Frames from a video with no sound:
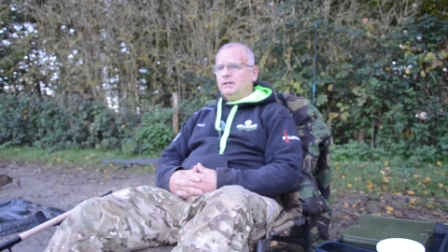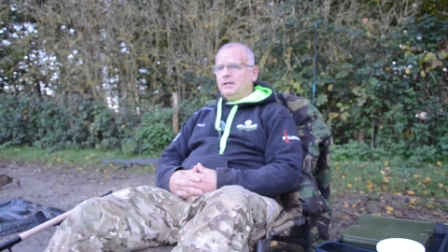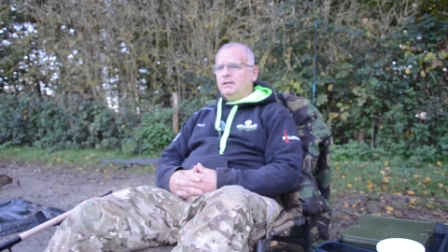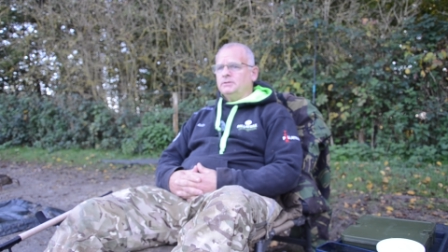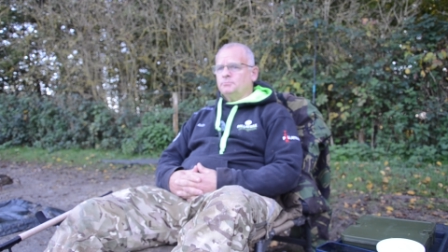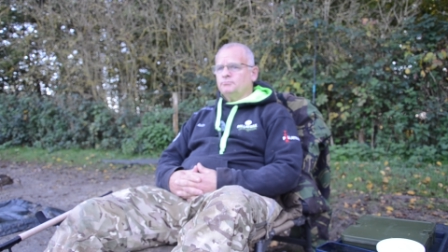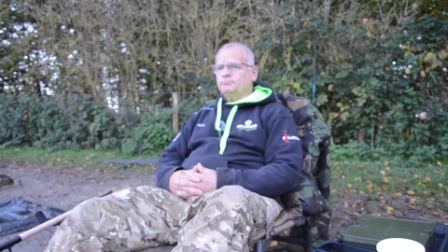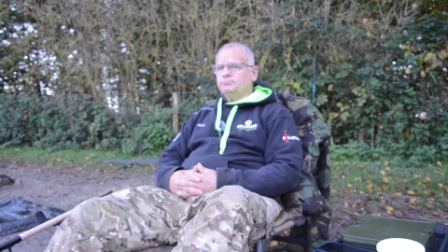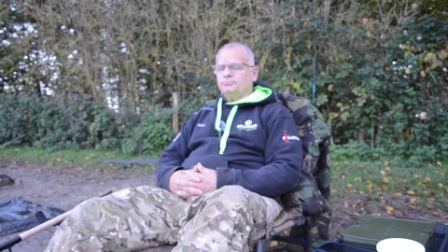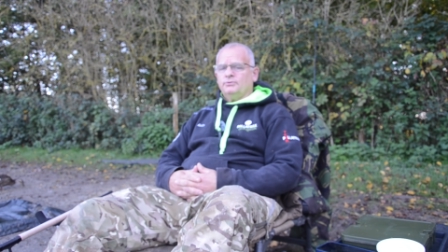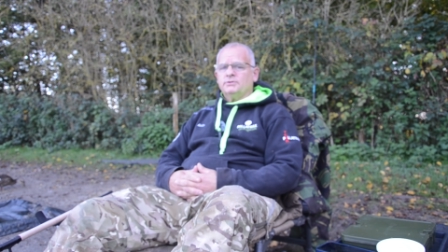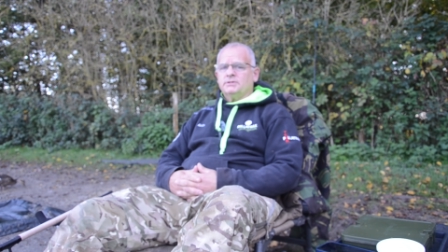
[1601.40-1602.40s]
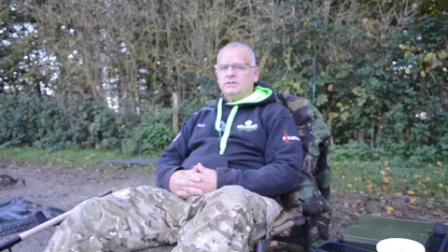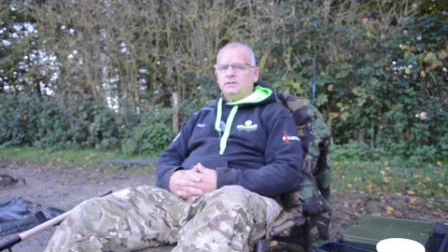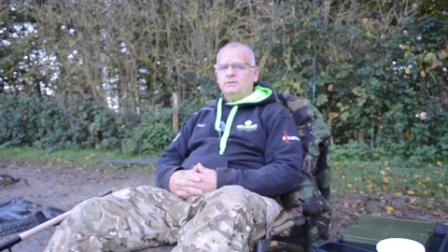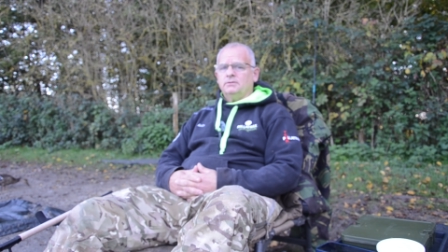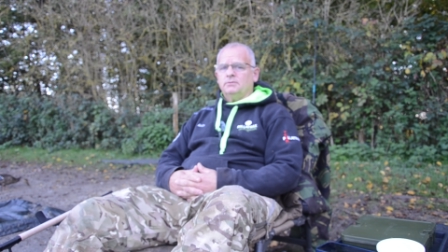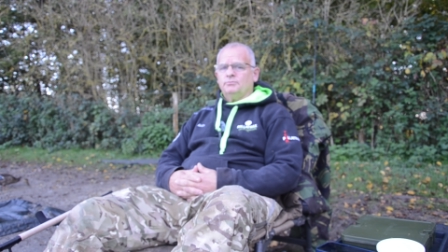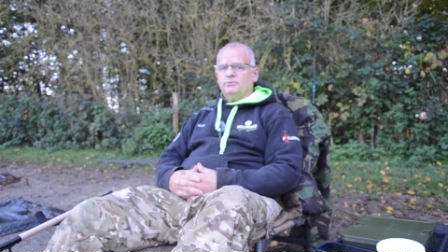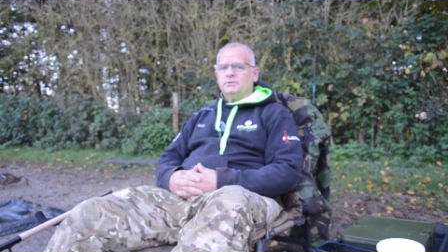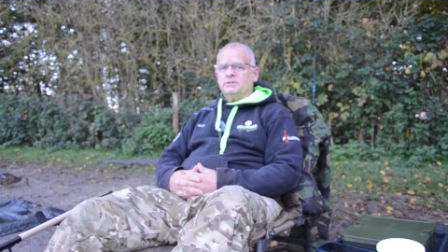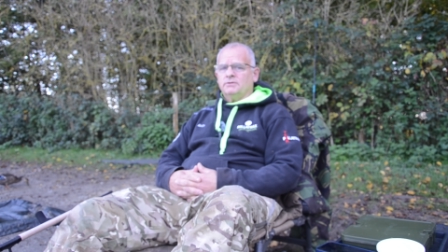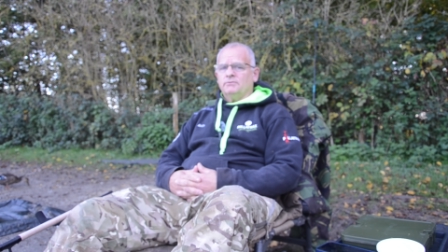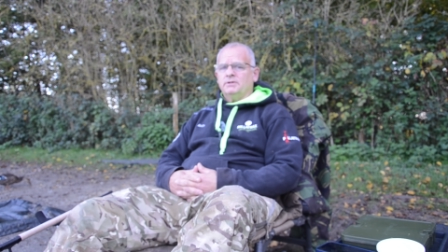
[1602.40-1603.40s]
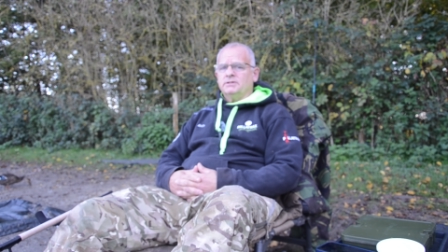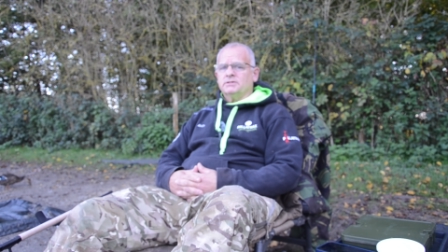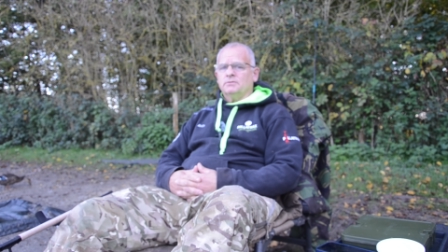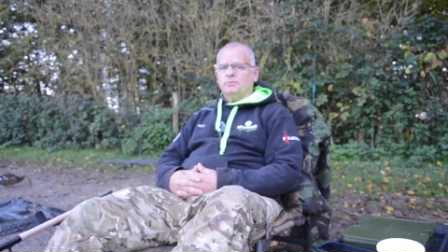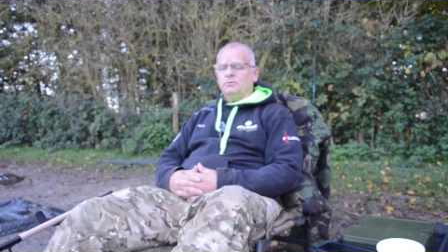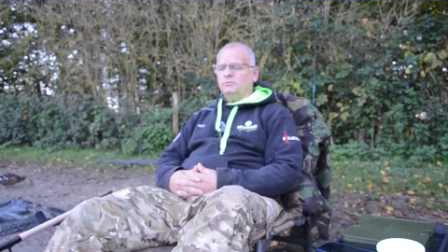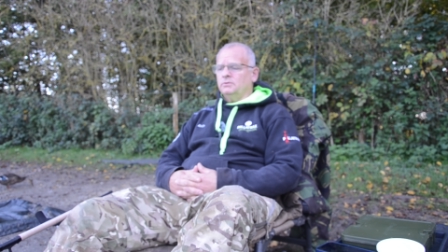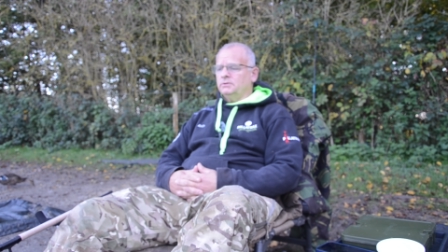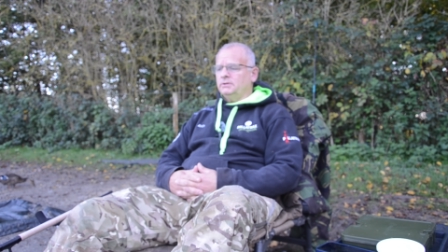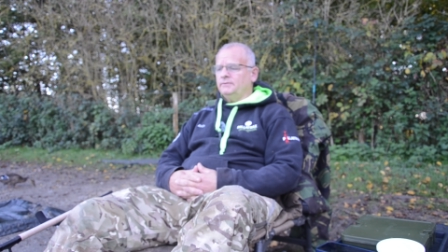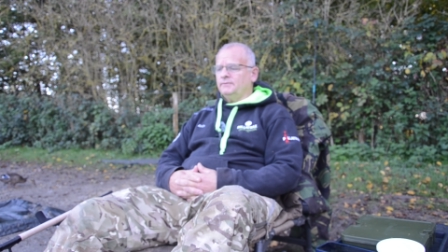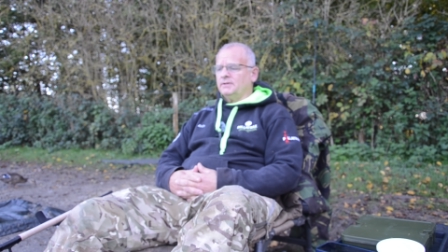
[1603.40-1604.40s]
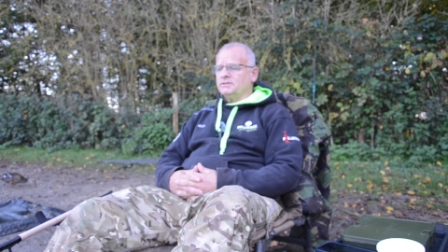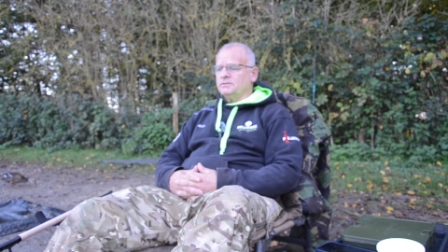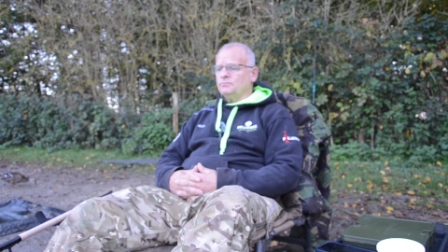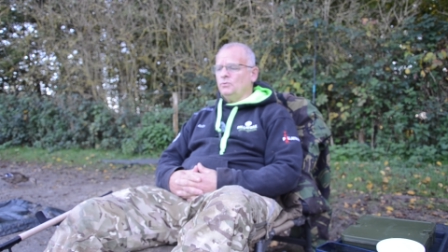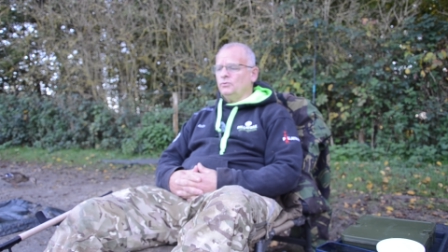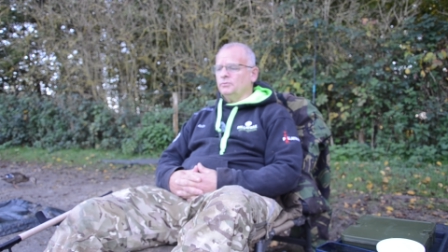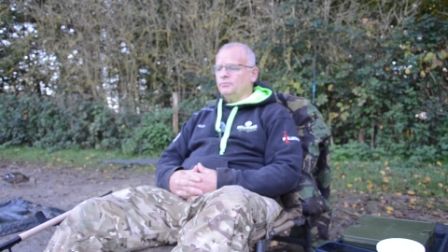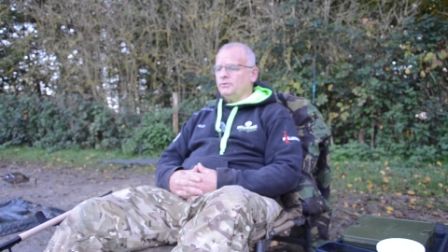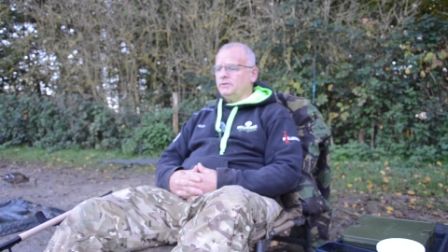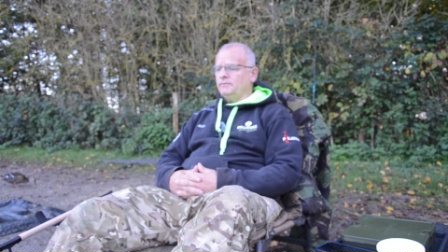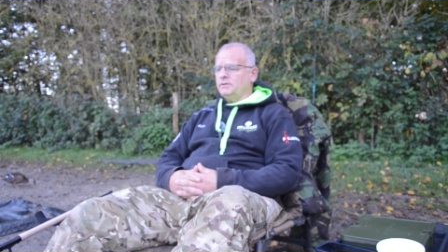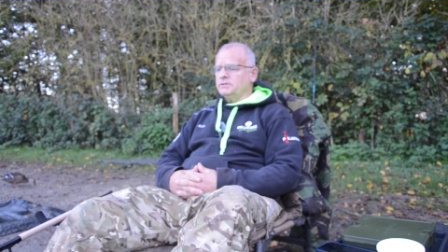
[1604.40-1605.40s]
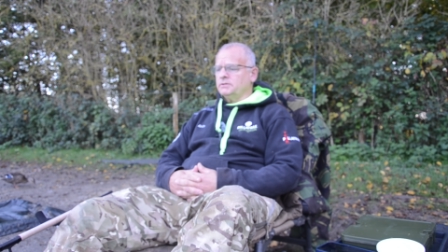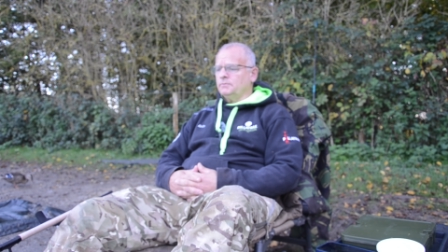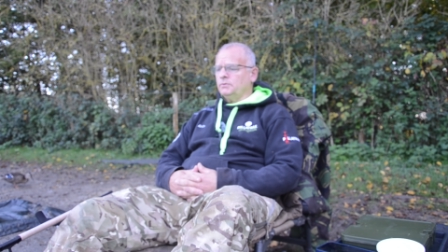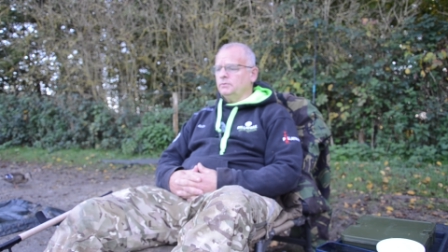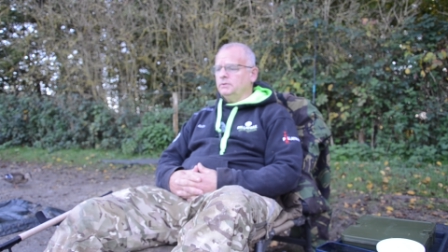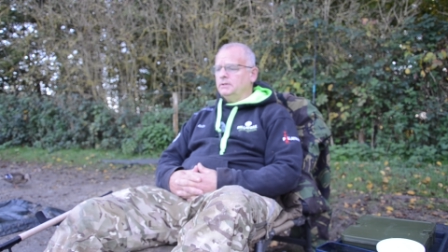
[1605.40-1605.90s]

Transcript: is pretty reasonable. In fact, it's more than pretty reasonable.